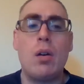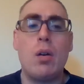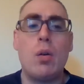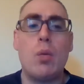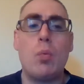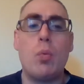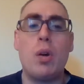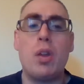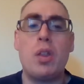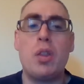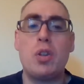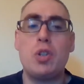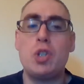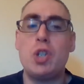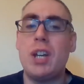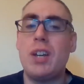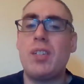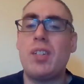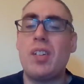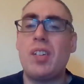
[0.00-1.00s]
with
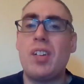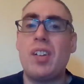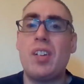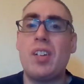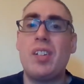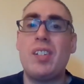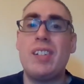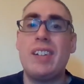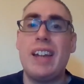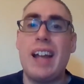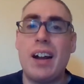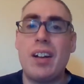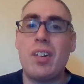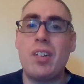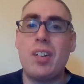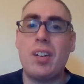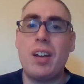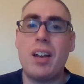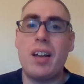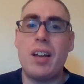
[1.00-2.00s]
Jesus's
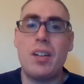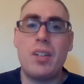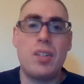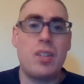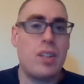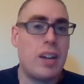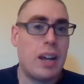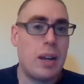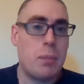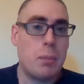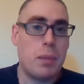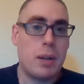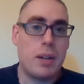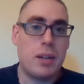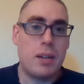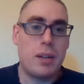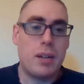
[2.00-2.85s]
next statement.